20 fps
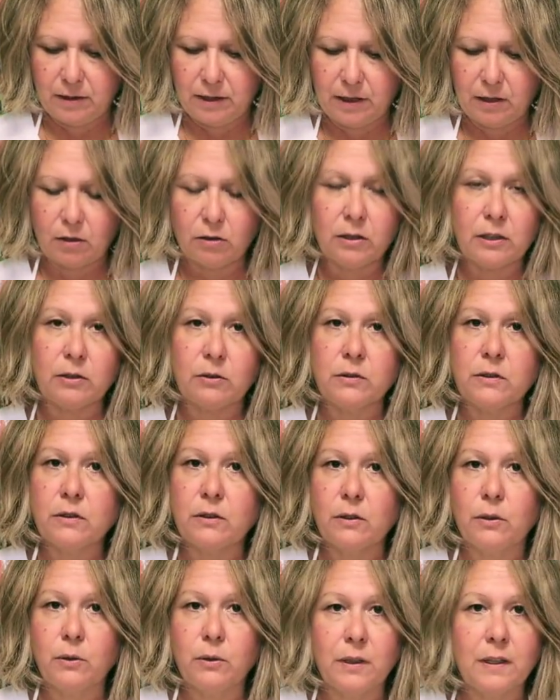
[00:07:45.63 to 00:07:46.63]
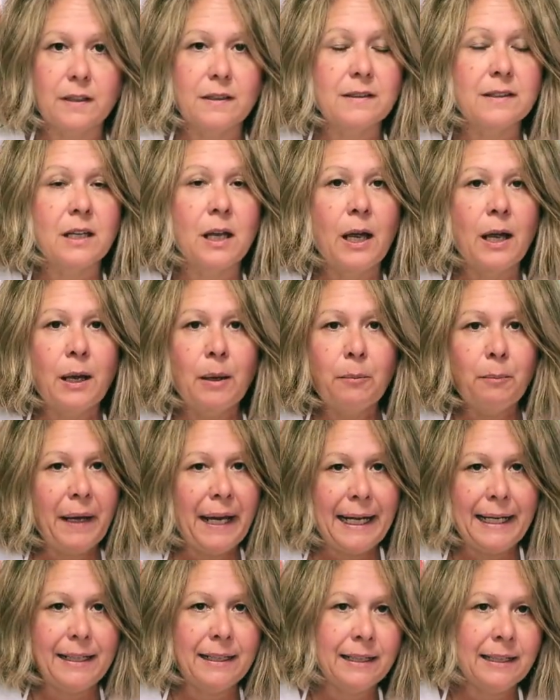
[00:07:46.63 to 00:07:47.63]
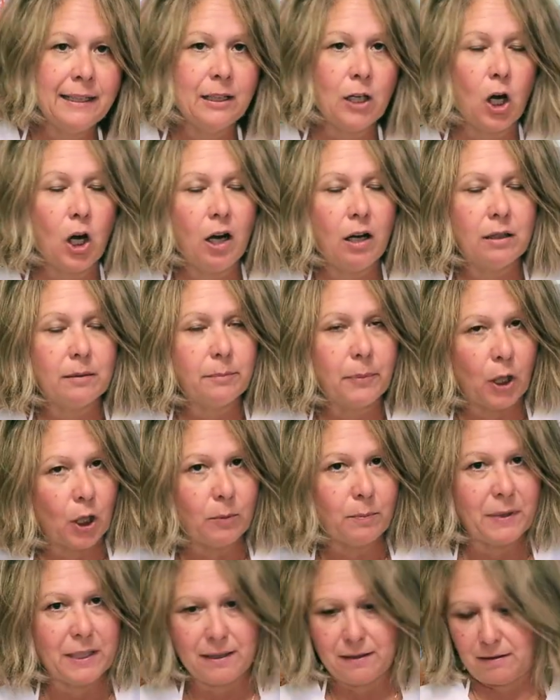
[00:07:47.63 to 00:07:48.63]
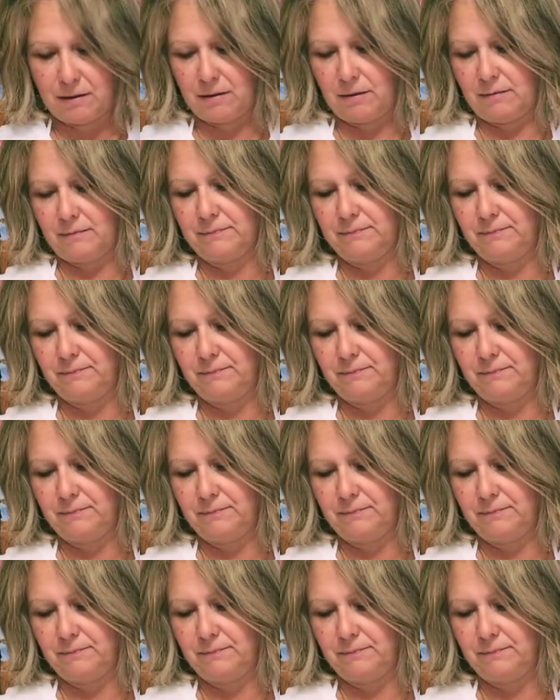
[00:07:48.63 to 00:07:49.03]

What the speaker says: And our little slogan is painting on purpose.